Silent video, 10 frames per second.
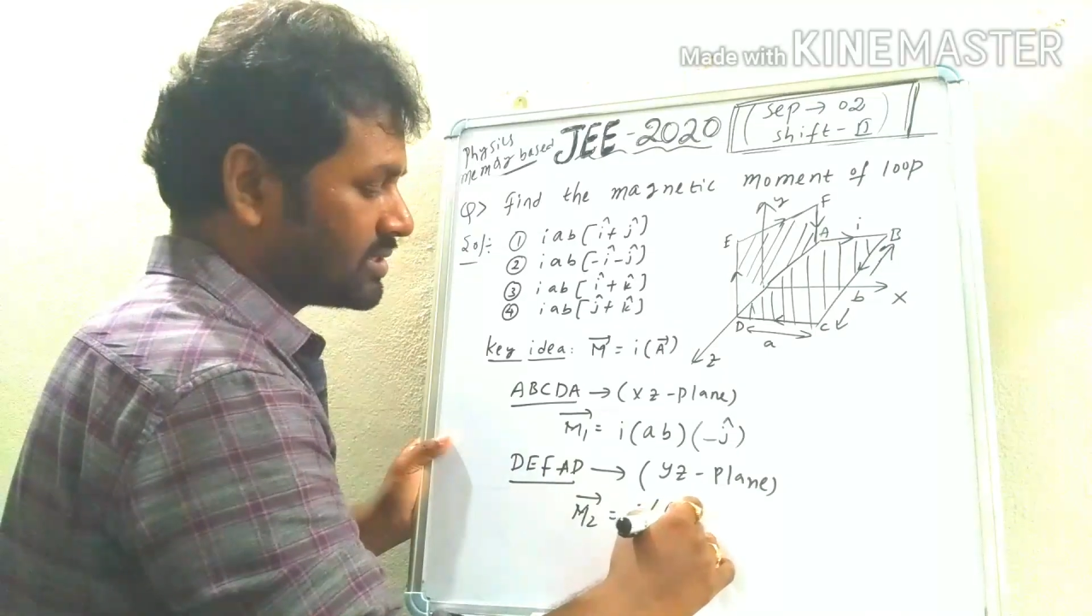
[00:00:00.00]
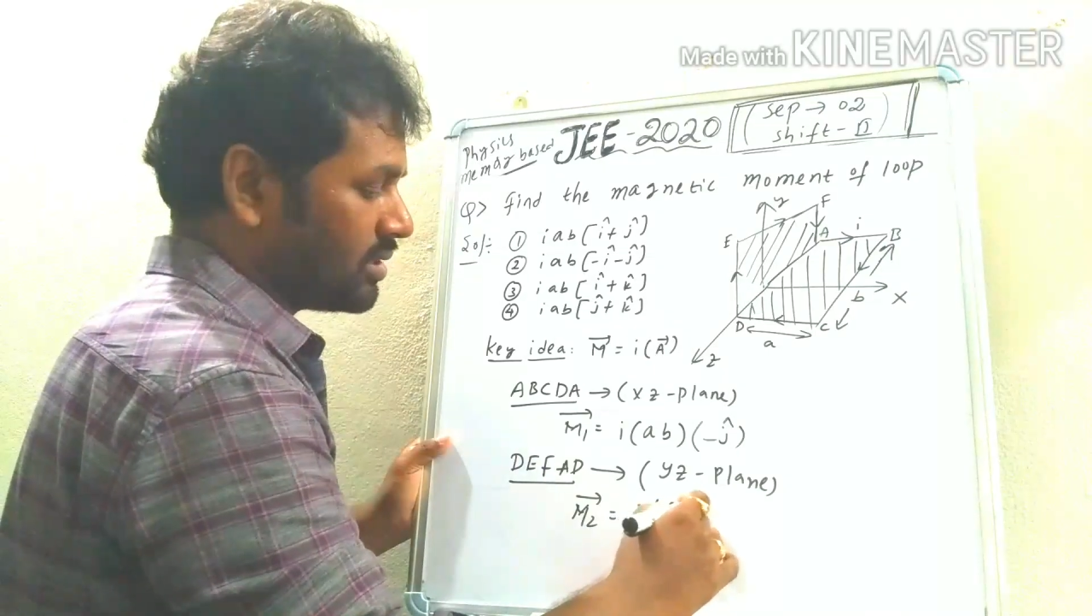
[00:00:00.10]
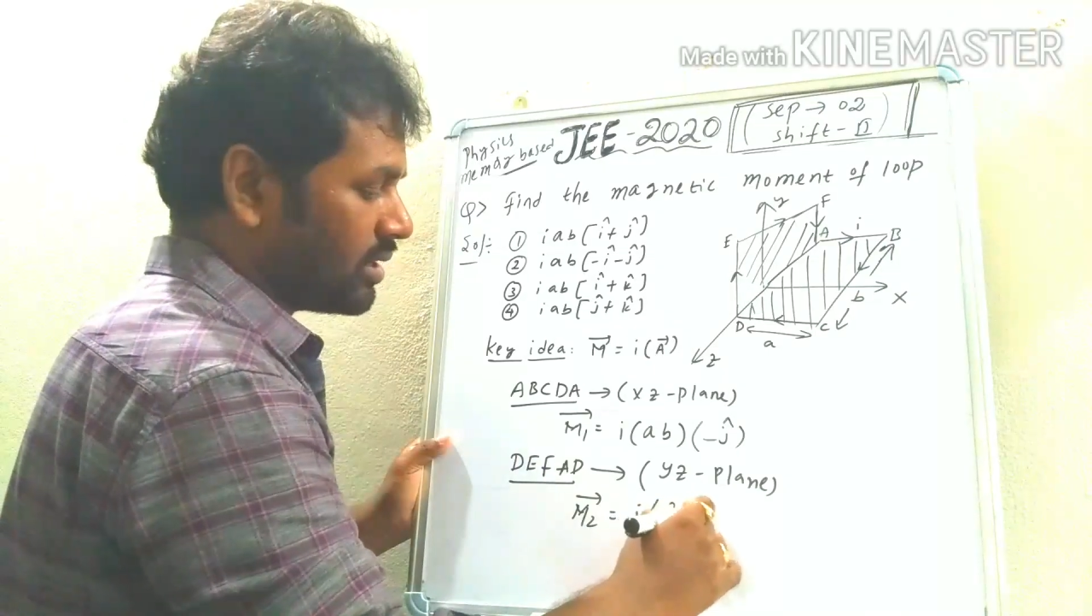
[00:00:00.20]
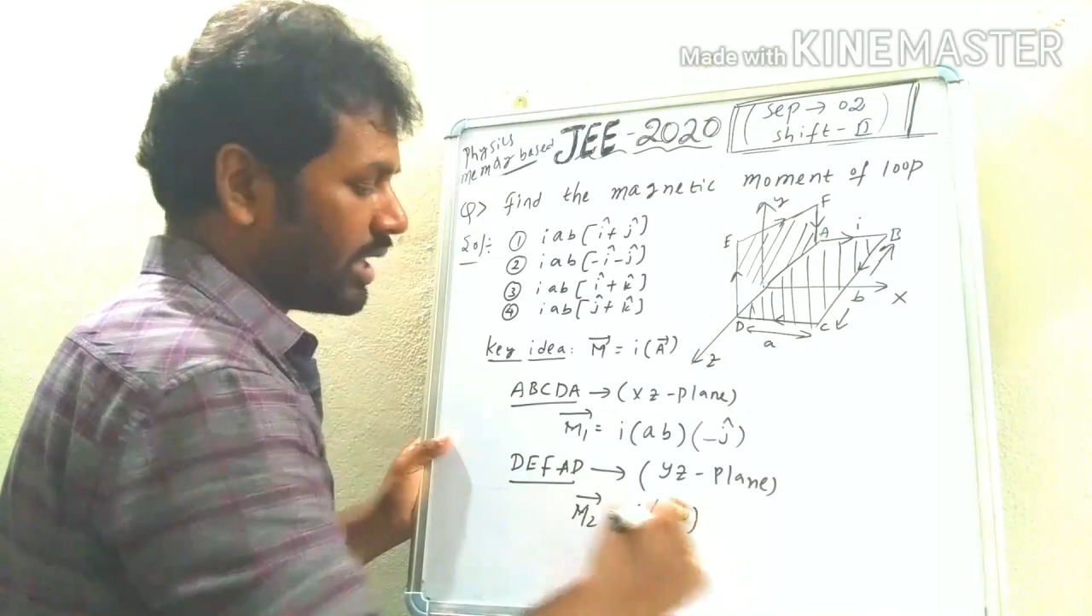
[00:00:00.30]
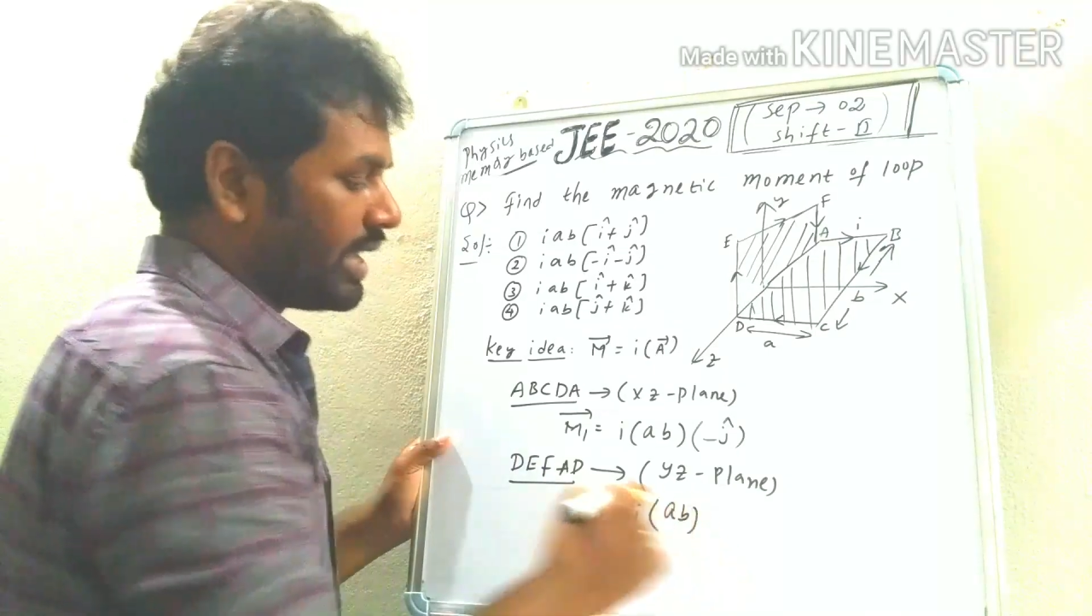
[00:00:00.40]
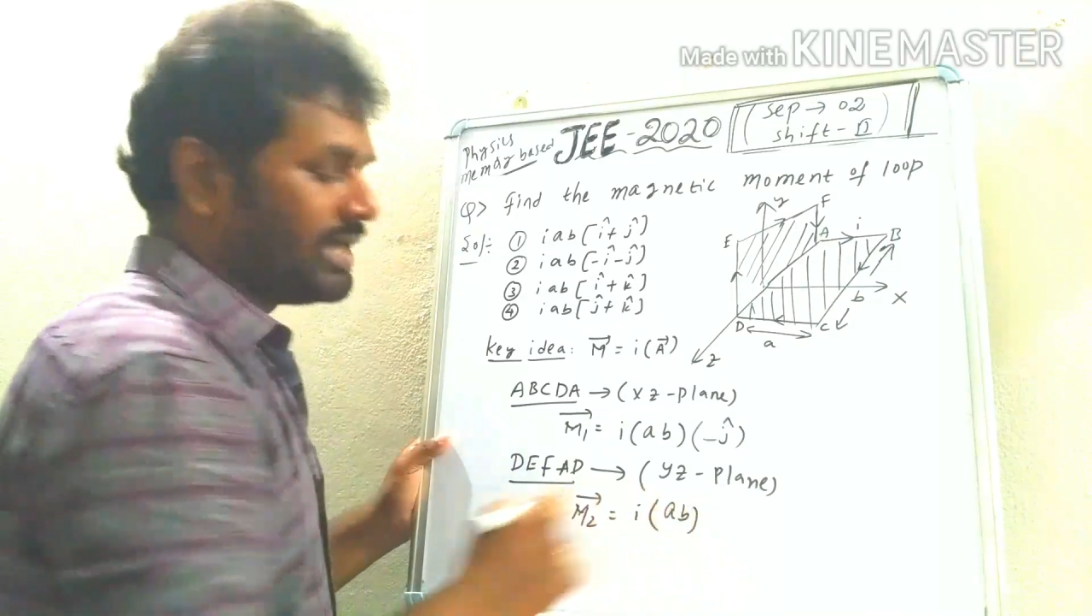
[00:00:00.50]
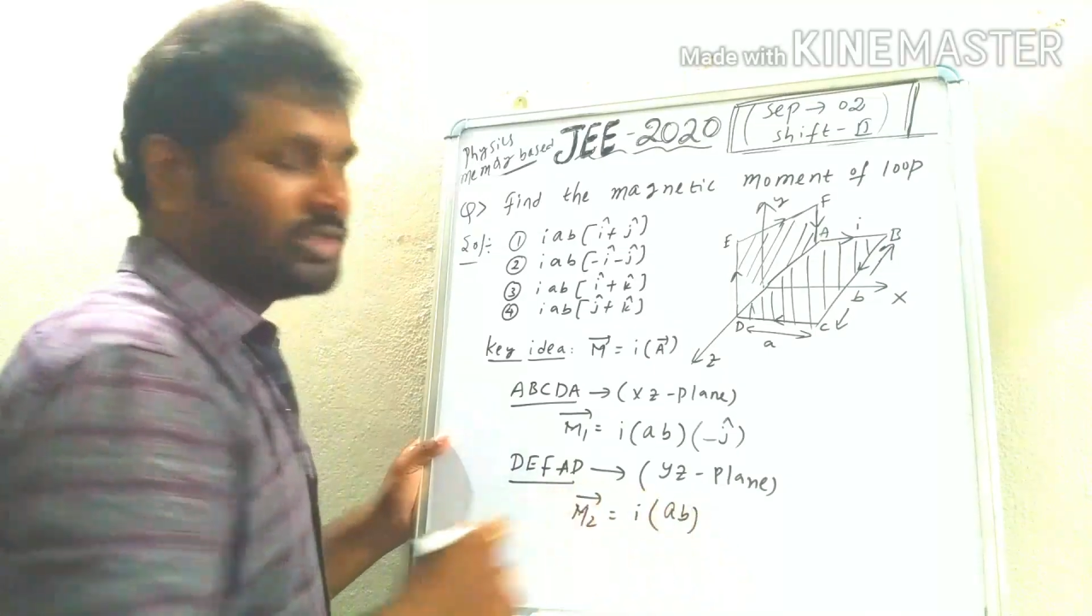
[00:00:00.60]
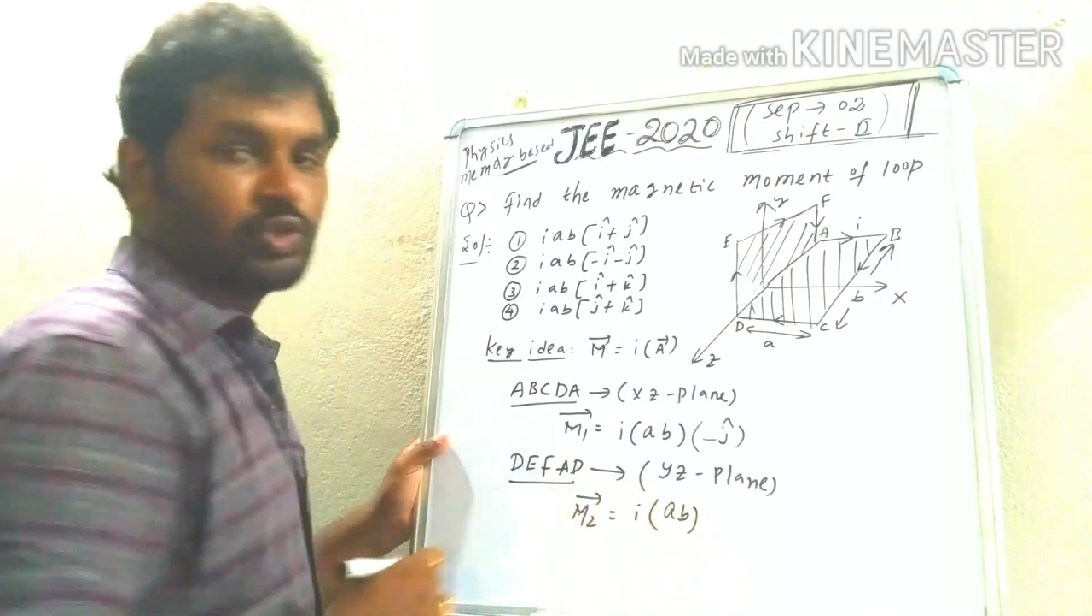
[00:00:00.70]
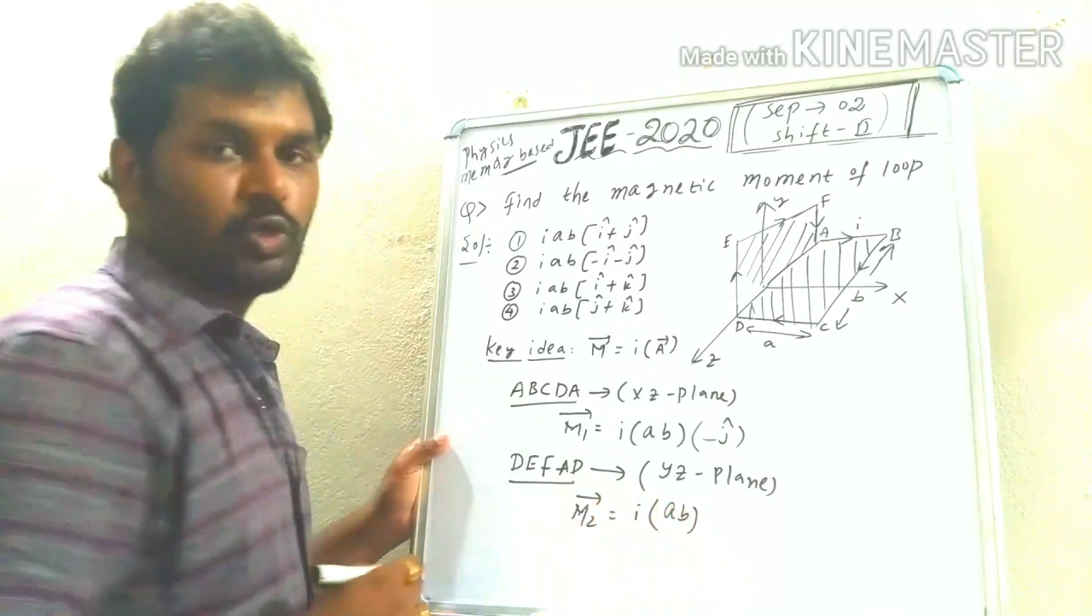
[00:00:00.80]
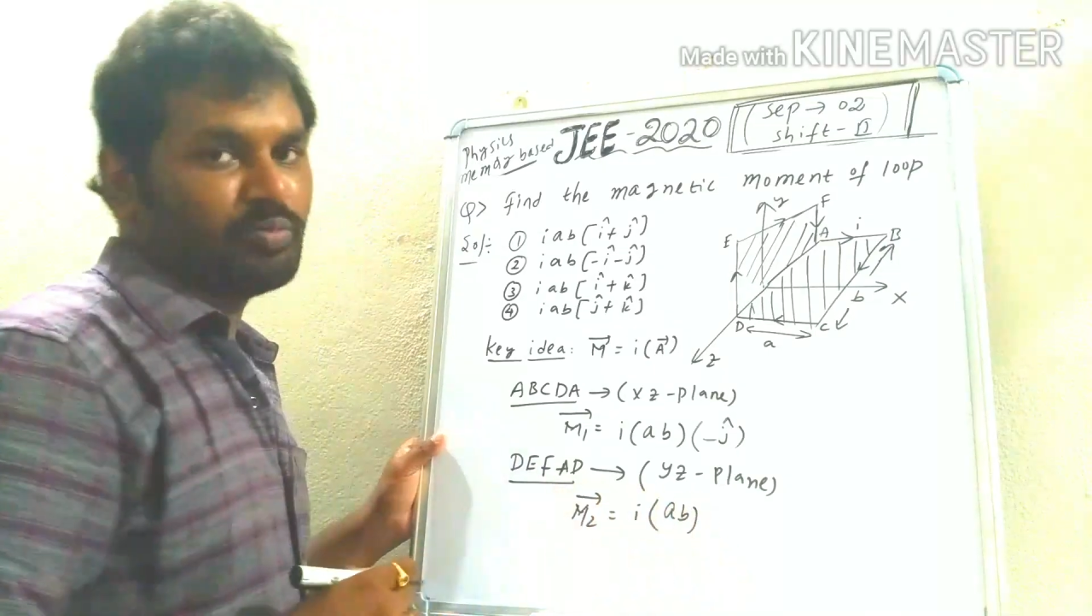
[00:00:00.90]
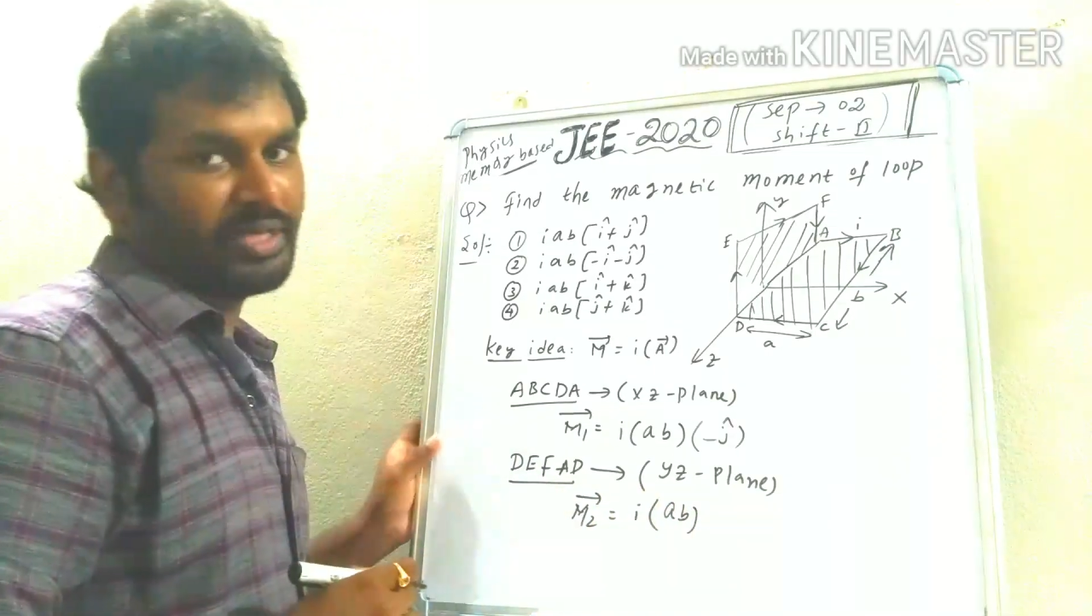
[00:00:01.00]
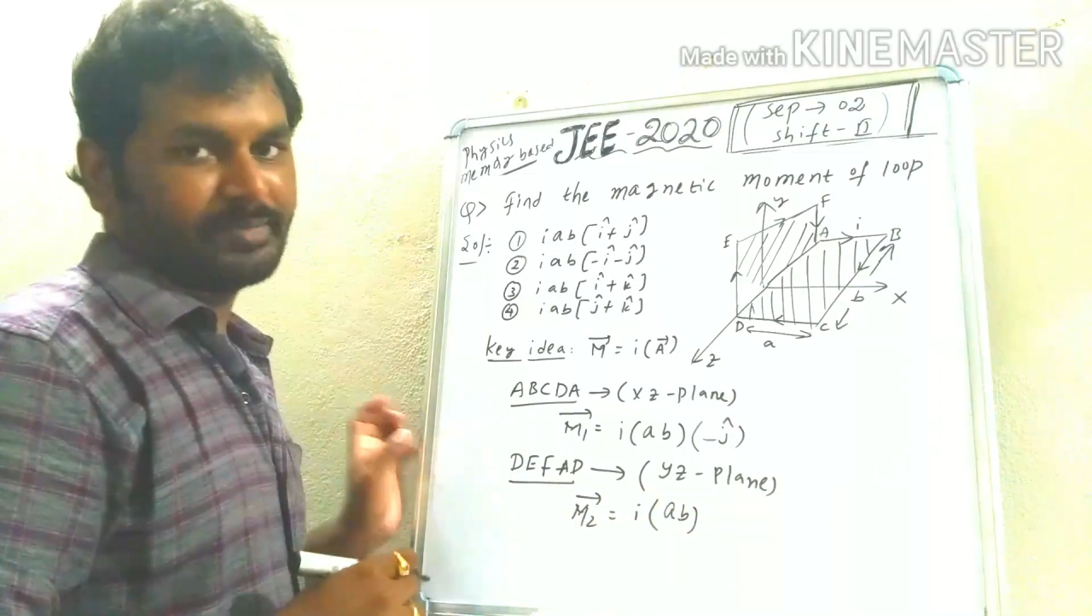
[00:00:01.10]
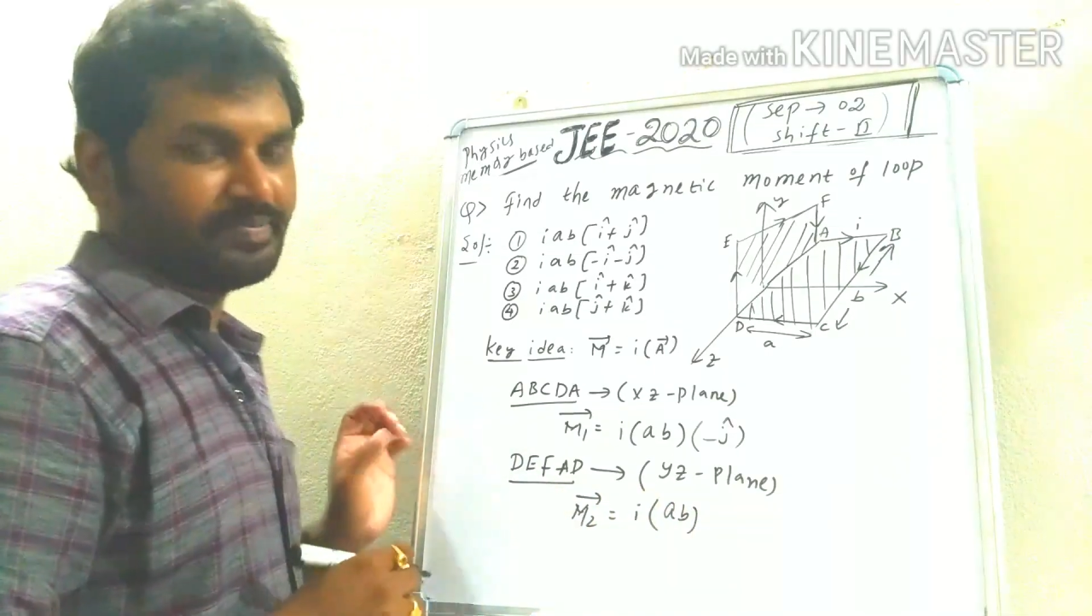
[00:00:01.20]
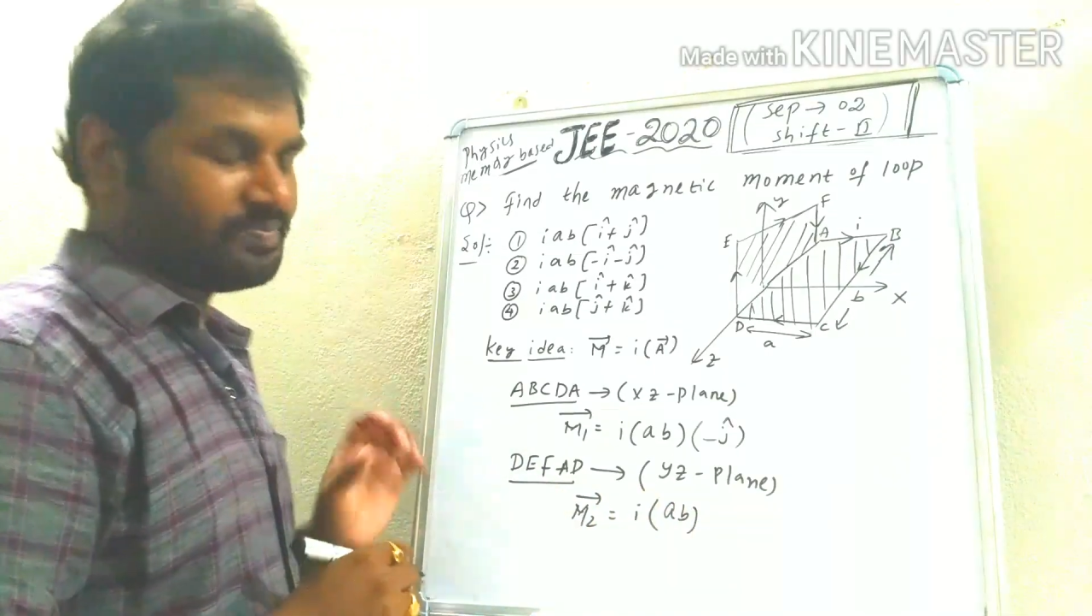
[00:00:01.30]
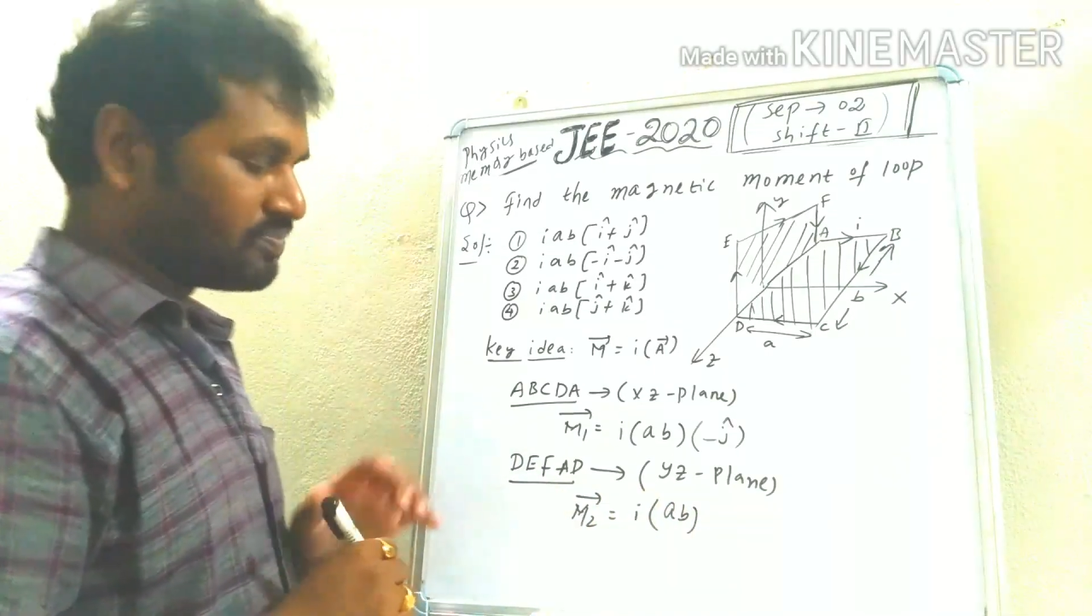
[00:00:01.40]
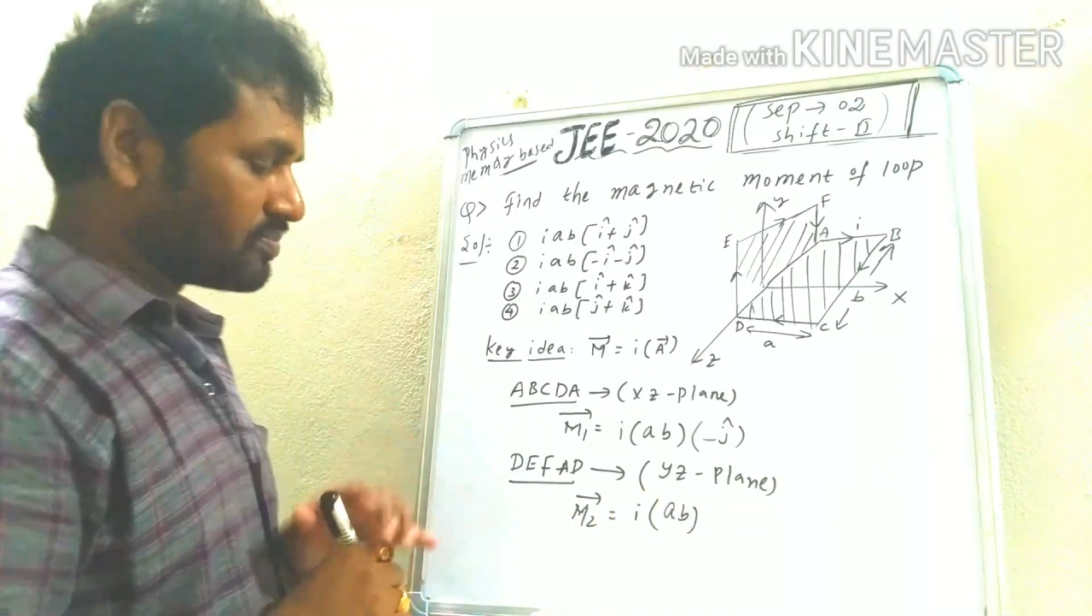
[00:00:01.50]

A into B.